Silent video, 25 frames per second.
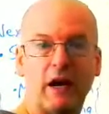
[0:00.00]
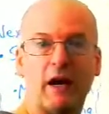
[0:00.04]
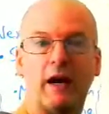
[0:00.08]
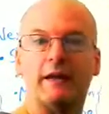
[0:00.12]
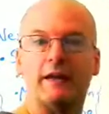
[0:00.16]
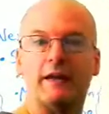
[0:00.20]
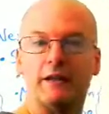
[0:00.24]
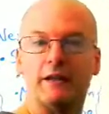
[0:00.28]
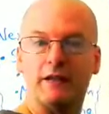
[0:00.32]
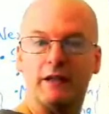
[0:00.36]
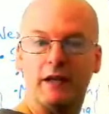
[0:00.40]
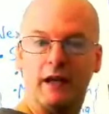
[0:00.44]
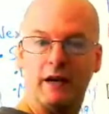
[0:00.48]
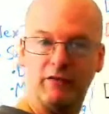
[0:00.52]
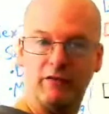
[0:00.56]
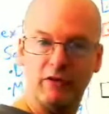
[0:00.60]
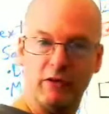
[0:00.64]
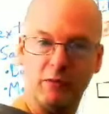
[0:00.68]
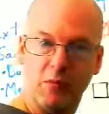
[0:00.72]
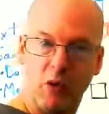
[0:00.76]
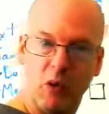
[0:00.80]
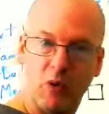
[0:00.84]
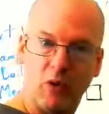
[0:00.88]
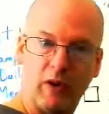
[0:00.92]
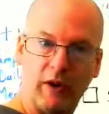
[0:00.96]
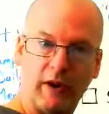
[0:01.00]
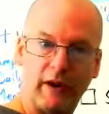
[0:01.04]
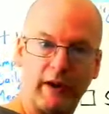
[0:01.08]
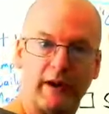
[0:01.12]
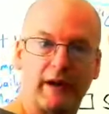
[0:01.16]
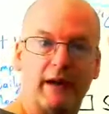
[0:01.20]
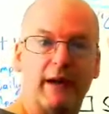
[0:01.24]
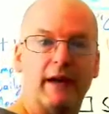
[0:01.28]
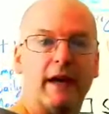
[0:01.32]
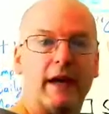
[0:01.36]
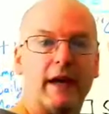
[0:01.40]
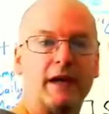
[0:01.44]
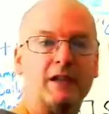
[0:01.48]
I could cover more.
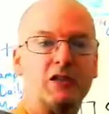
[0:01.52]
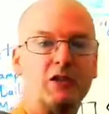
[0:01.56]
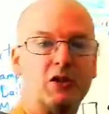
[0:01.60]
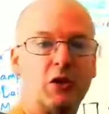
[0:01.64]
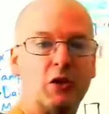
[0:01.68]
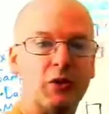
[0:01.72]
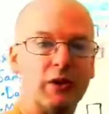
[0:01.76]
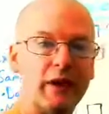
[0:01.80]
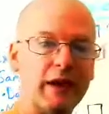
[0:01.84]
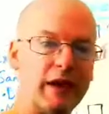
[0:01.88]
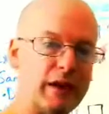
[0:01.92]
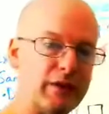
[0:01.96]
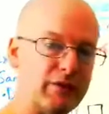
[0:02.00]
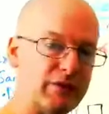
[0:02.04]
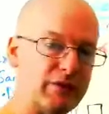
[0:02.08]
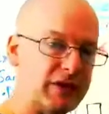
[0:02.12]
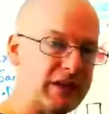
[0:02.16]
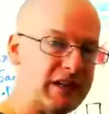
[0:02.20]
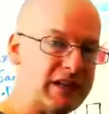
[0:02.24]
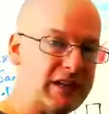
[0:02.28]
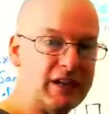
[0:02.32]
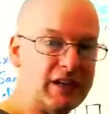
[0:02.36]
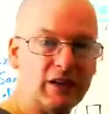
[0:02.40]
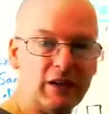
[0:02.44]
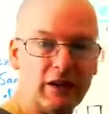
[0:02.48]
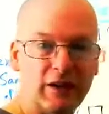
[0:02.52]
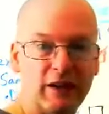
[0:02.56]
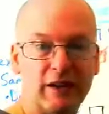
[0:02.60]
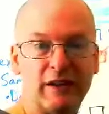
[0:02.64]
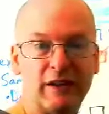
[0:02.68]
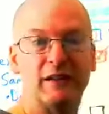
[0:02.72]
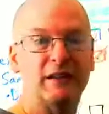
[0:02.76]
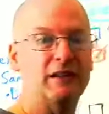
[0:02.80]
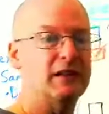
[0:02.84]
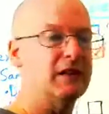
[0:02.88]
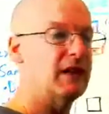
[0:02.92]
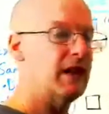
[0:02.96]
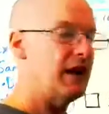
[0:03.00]
And so every
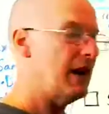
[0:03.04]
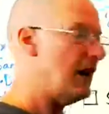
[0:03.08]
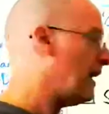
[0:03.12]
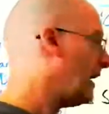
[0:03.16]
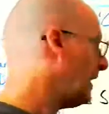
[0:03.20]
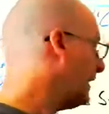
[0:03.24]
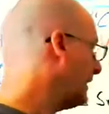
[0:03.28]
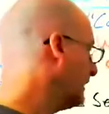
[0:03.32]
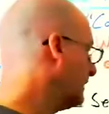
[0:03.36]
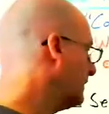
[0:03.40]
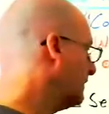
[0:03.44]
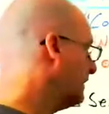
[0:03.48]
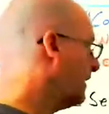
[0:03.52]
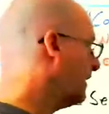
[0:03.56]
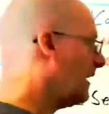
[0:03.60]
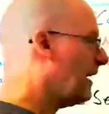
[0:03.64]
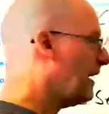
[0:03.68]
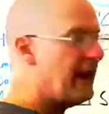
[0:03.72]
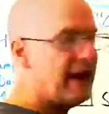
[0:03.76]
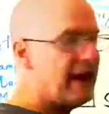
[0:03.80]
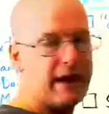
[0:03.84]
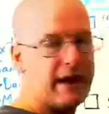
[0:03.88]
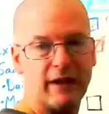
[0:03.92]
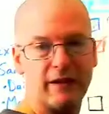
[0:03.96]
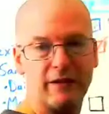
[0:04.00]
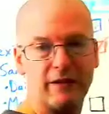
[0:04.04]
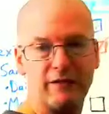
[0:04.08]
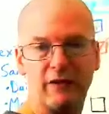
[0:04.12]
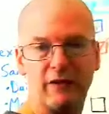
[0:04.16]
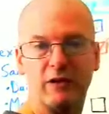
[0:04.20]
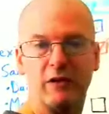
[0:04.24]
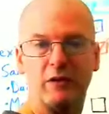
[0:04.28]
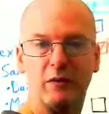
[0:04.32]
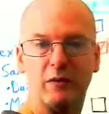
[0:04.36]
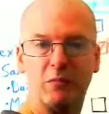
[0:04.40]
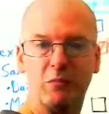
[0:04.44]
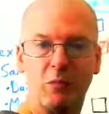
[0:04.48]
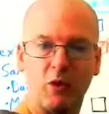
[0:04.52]
year, I could have
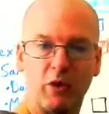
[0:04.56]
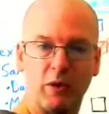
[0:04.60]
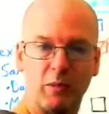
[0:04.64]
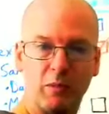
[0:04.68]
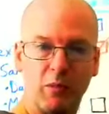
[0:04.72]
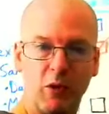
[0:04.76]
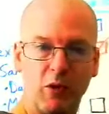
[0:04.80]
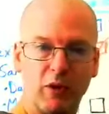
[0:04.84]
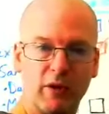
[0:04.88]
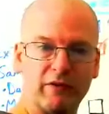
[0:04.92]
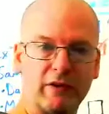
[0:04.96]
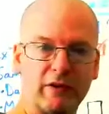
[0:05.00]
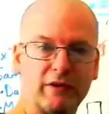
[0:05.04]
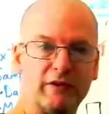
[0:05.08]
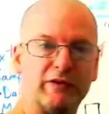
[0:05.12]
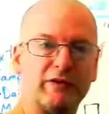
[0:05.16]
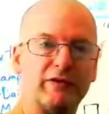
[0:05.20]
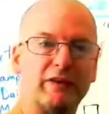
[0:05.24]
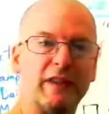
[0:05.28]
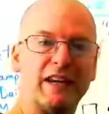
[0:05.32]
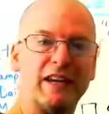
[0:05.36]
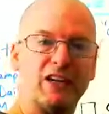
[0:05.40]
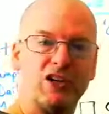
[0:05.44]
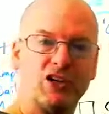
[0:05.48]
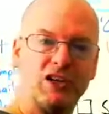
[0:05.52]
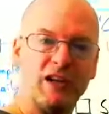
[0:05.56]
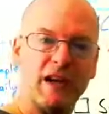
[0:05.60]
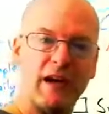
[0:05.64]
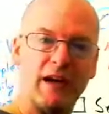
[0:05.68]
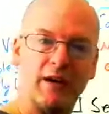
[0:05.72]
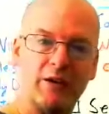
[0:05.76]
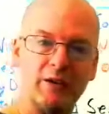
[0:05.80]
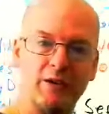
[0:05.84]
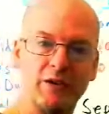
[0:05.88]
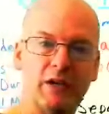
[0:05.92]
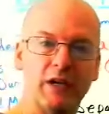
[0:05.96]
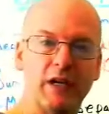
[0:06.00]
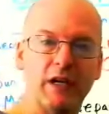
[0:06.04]
more and more of a fleshed
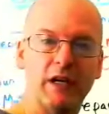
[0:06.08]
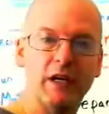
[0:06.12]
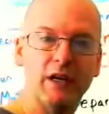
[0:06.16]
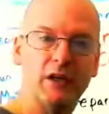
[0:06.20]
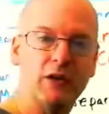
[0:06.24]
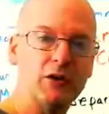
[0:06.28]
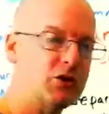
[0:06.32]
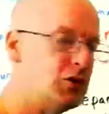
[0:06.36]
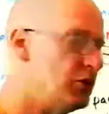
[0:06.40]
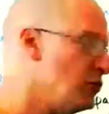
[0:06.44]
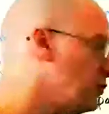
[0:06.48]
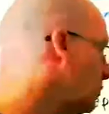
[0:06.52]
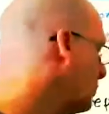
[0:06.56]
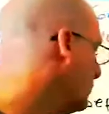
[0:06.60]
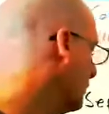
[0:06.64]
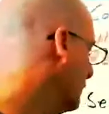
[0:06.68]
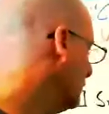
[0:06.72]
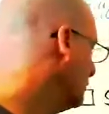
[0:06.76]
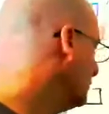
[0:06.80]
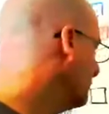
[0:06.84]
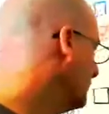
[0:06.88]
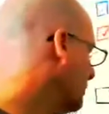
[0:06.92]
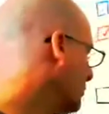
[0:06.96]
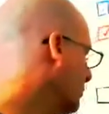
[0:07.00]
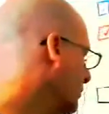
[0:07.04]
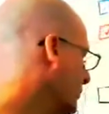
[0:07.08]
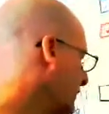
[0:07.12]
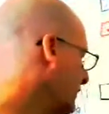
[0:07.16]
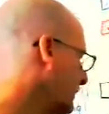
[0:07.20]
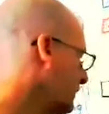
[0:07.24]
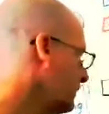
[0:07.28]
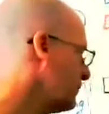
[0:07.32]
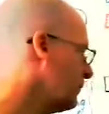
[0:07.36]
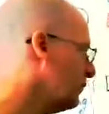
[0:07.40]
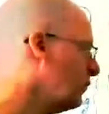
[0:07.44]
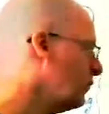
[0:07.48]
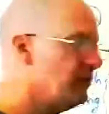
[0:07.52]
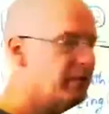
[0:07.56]
out tutorial
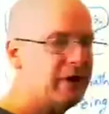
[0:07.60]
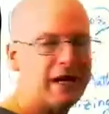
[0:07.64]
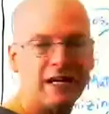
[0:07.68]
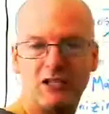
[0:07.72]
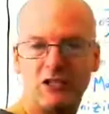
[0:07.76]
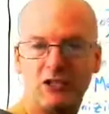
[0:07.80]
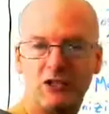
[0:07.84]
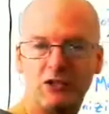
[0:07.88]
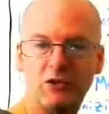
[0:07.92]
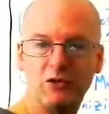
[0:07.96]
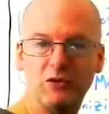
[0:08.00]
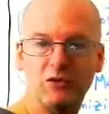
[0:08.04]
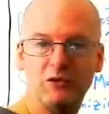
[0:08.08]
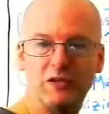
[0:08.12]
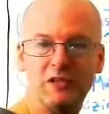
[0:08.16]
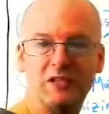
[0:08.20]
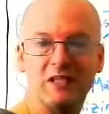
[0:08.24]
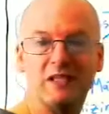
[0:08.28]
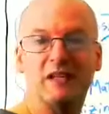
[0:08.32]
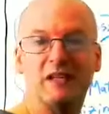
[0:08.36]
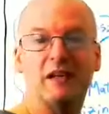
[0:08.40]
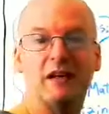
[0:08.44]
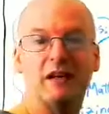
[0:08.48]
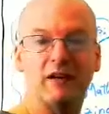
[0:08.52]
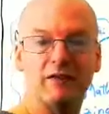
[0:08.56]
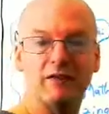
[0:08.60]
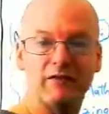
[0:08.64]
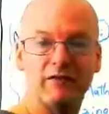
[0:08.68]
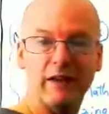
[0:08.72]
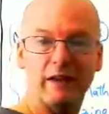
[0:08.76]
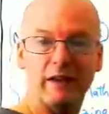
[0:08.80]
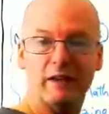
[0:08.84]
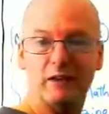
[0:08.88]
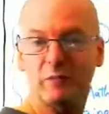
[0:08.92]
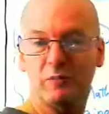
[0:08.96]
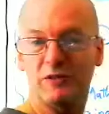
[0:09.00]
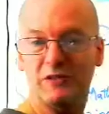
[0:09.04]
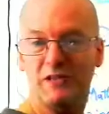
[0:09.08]
recordings for my students
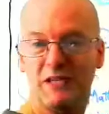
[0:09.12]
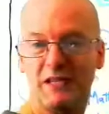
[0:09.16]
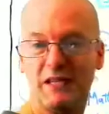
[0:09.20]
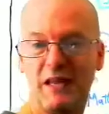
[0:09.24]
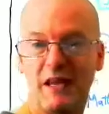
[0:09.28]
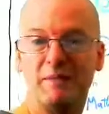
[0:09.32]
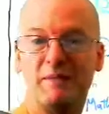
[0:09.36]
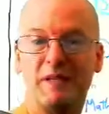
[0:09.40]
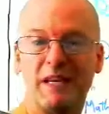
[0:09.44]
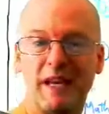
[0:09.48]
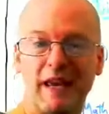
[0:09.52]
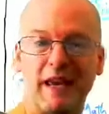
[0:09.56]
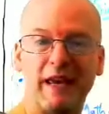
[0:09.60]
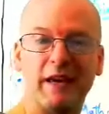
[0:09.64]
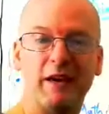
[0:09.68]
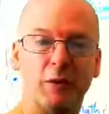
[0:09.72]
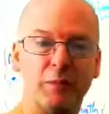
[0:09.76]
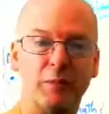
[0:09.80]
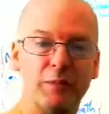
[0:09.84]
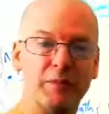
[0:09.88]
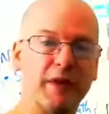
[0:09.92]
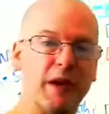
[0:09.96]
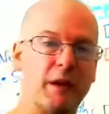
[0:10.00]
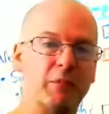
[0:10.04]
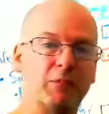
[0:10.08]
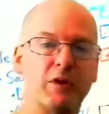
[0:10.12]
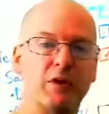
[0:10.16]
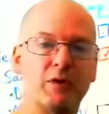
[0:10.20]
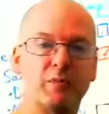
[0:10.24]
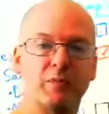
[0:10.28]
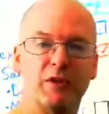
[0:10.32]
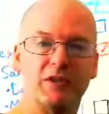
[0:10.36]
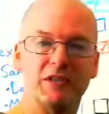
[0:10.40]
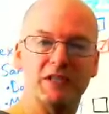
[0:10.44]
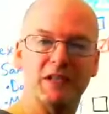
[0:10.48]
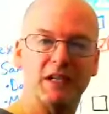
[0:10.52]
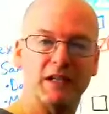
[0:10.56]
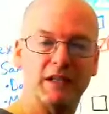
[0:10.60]
available to them to help them with
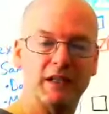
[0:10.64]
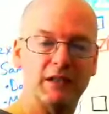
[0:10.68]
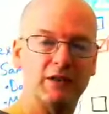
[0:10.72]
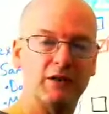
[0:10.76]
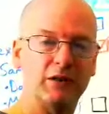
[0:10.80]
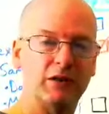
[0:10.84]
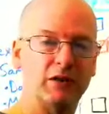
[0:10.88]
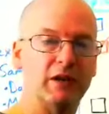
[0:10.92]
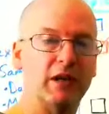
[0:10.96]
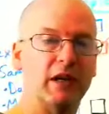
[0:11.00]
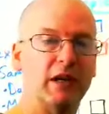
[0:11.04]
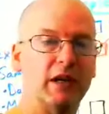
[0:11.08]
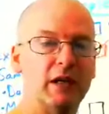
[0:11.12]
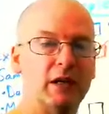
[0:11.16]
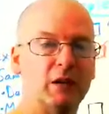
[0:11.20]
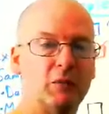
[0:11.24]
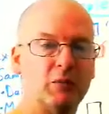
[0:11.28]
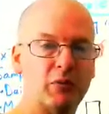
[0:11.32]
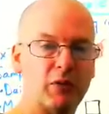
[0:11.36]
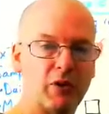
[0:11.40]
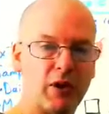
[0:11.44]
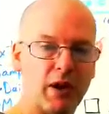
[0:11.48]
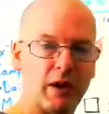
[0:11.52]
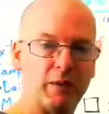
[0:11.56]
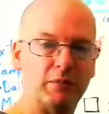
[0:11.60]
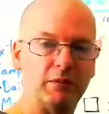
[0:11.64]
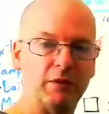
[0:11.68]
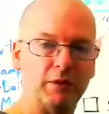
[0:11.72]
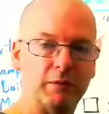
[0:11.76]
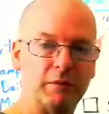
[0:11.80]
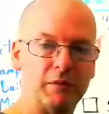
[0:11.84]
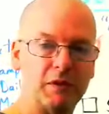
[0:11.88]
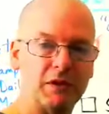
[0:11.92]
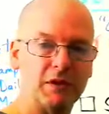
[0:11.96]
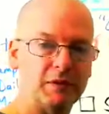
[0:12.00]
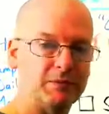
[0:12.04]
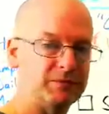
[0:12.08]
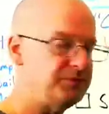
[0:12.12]
particular
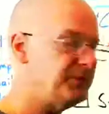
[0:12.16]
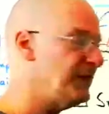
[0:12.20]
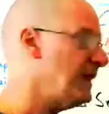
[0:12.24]
problems.